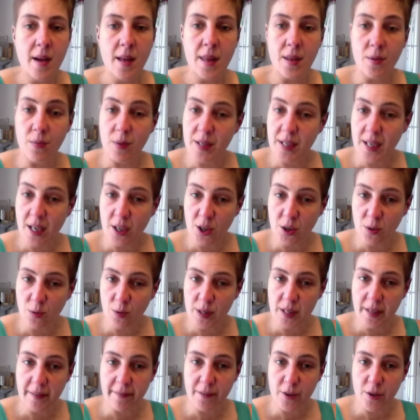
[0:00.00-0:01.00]
The recession
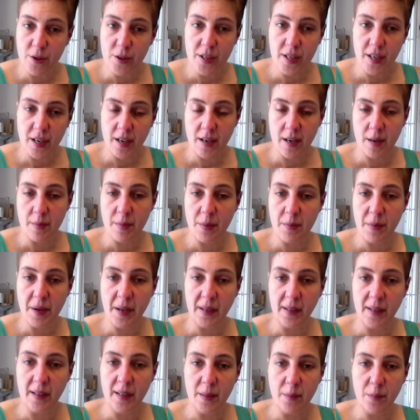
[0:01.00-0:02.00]
was the first time the
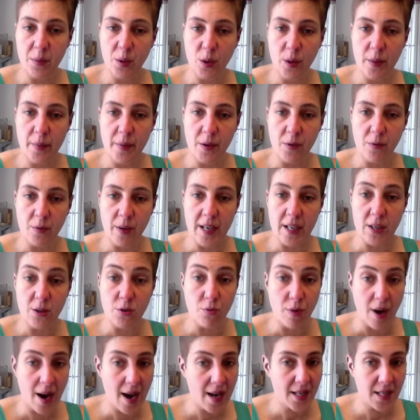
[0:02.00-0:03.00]
male unemployment rate
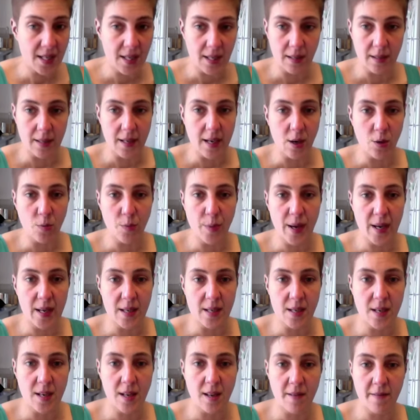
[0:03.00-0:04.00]
drastically
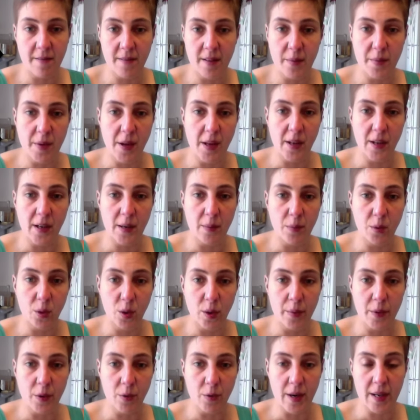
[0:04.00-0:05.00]
outpaced the female
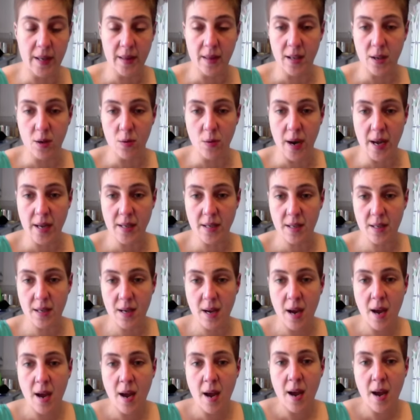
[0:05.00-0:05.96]
unemployment rate in the U.S.,